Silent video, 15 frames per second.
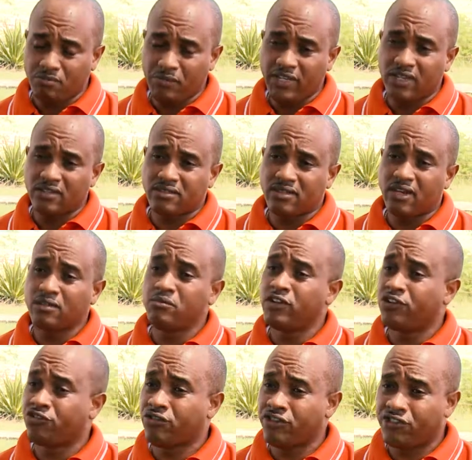PSA
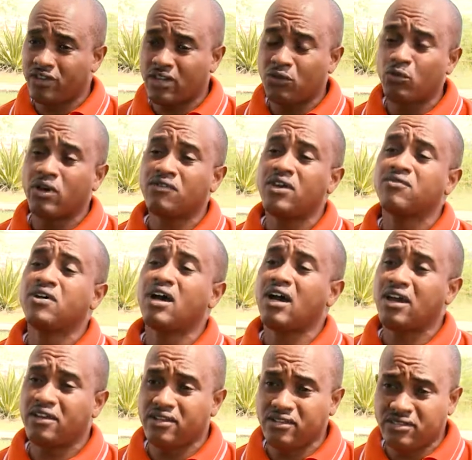administration that we have ever
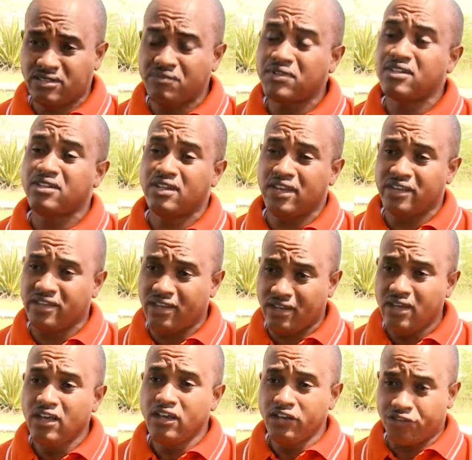had in the
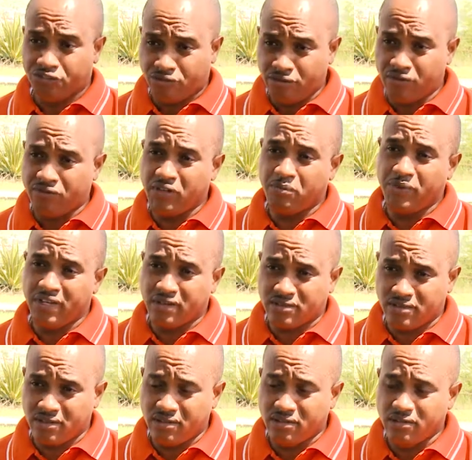79-year history of the
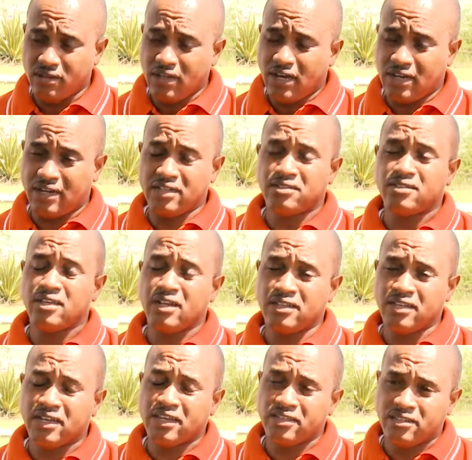PSA. And I say
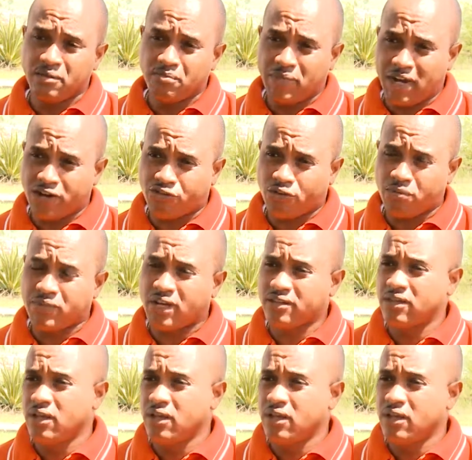that against the backdrop that